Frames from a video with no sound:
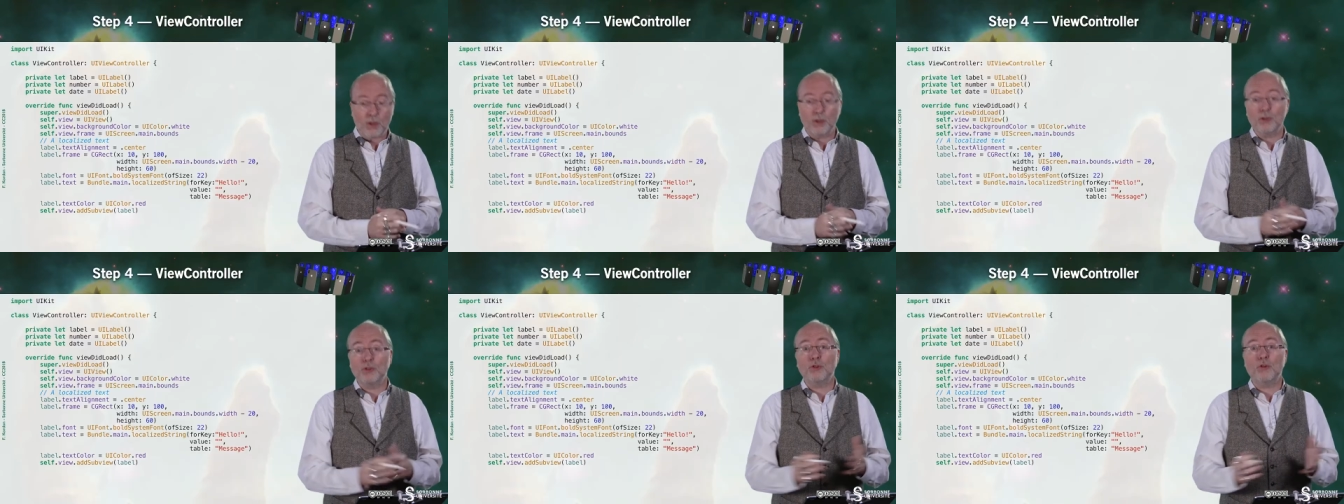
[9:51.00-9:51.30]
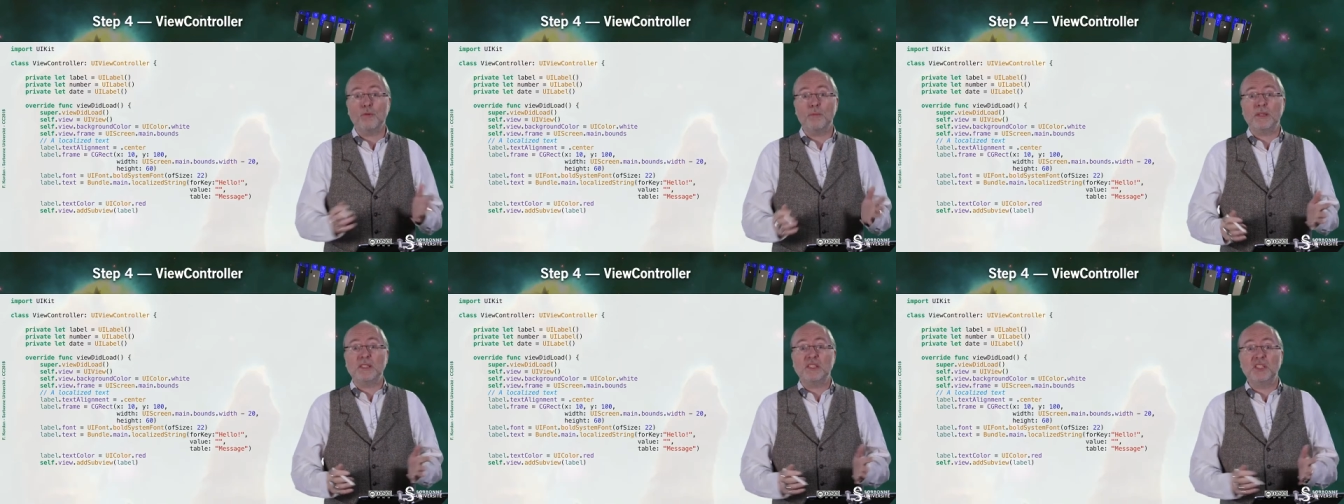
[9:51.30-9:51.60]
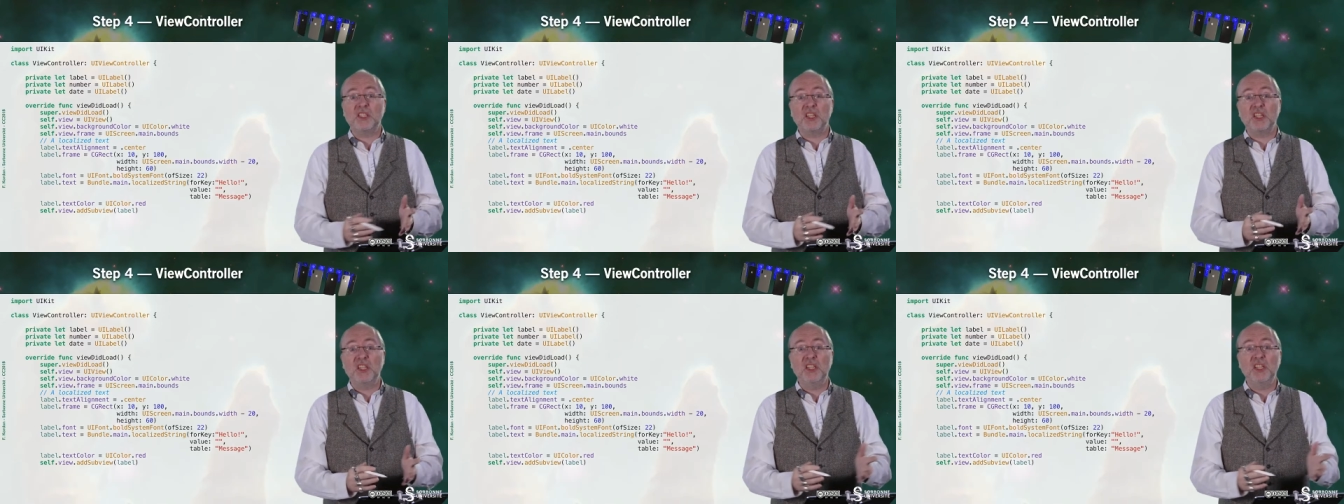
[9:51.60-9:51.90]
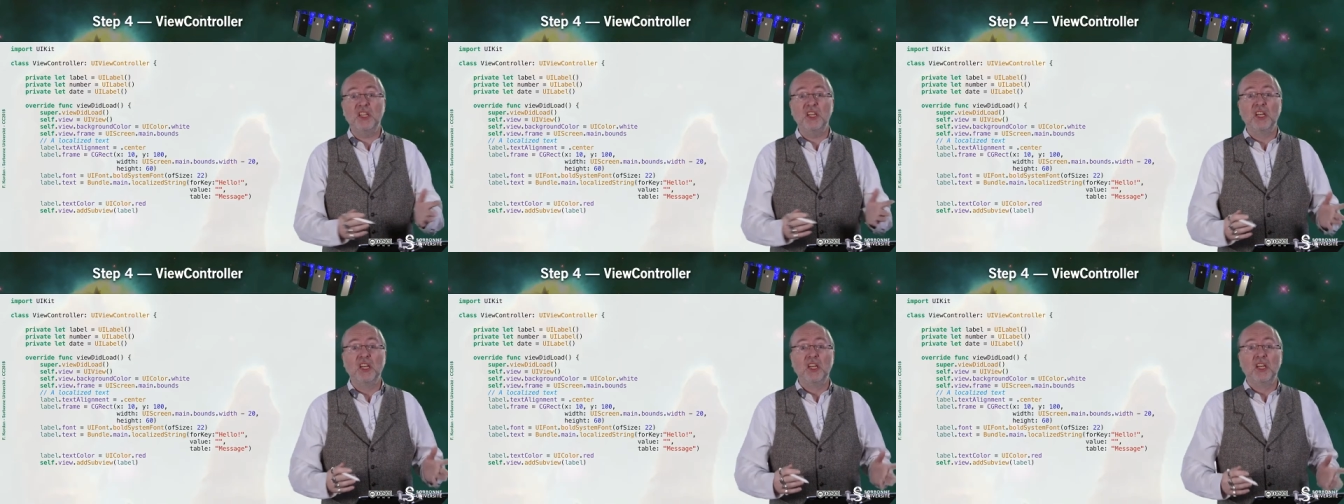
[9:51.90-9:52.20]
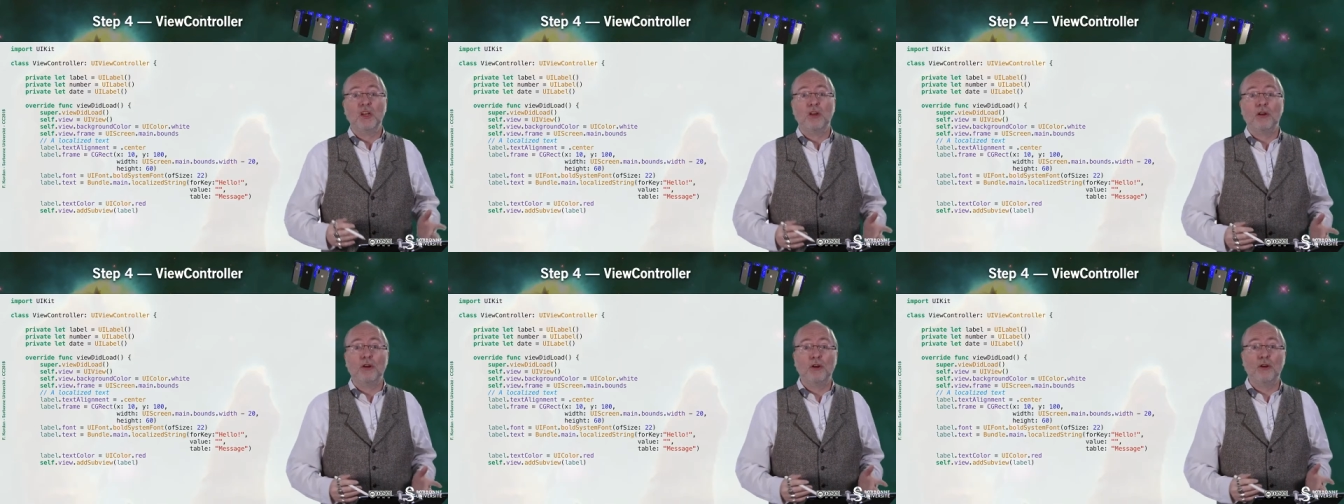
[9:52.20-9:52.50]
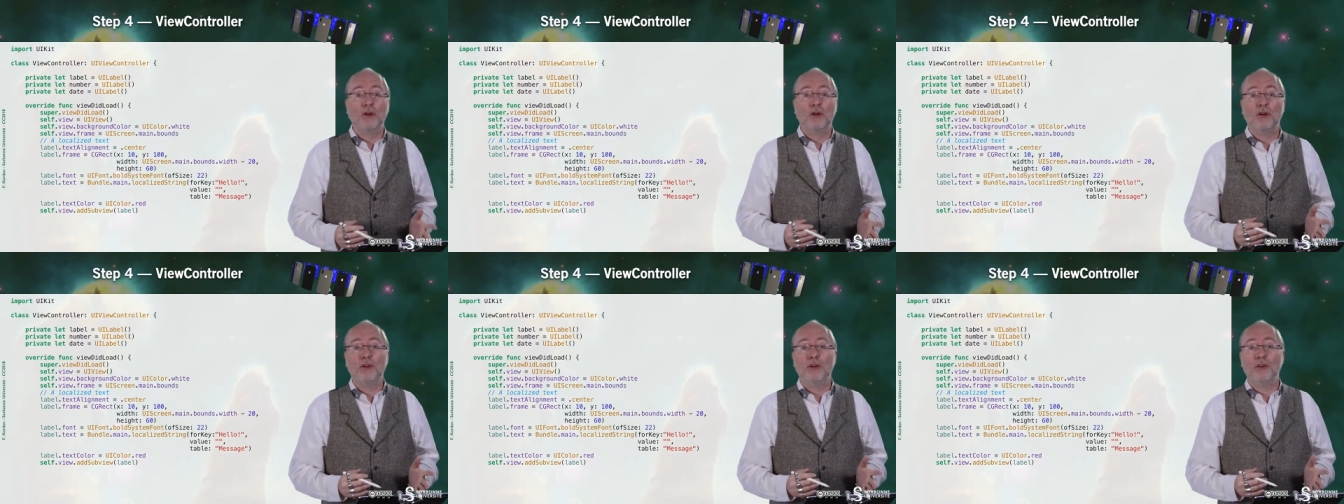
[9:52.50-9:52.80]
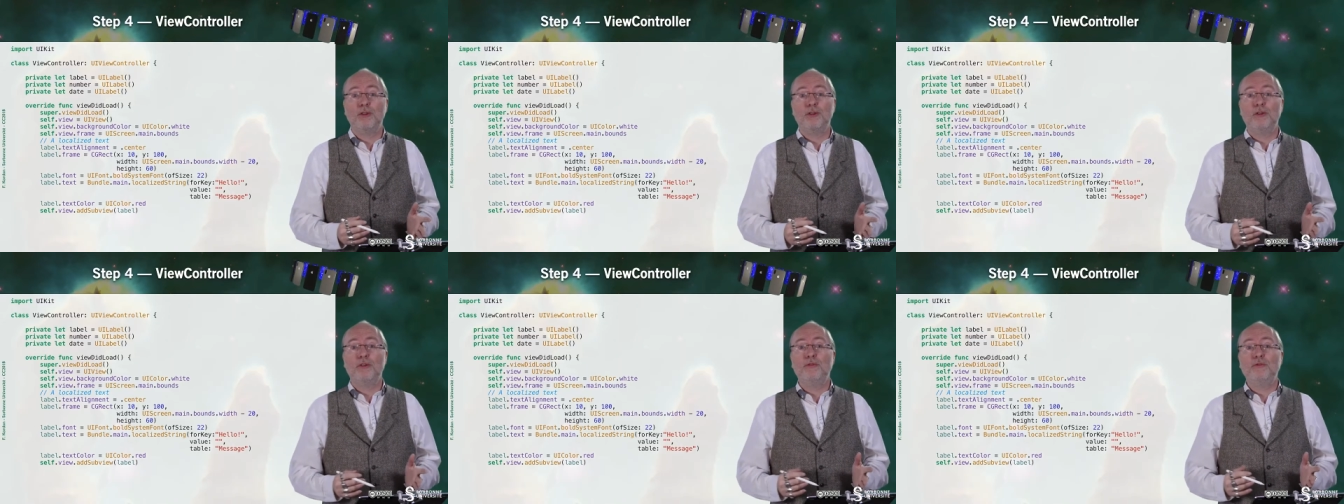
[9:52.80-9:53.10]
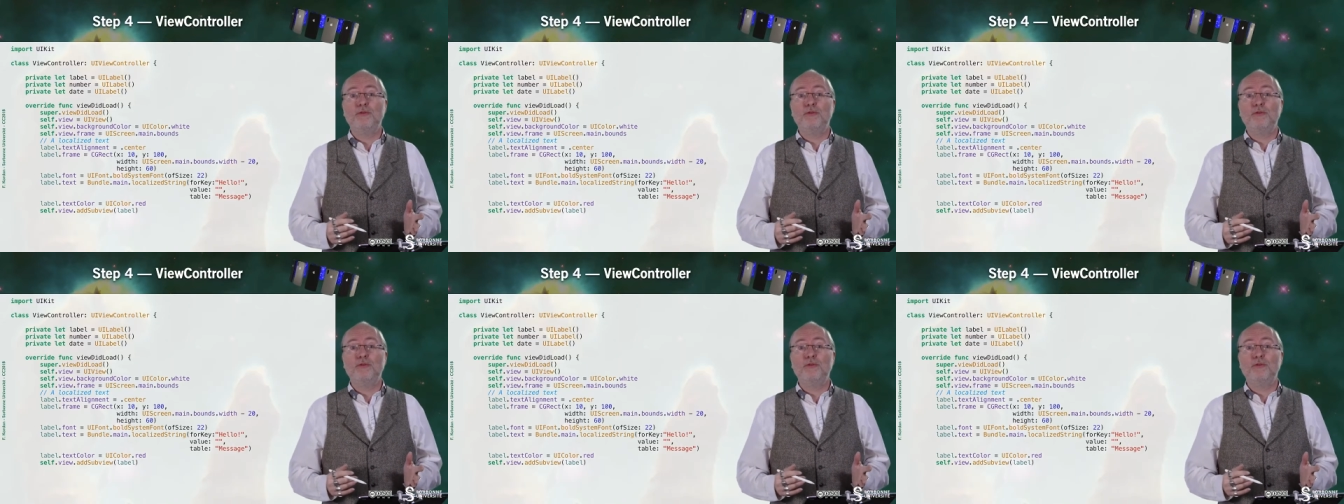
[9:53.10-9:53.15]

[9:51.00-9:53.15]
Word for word: So basically uh, the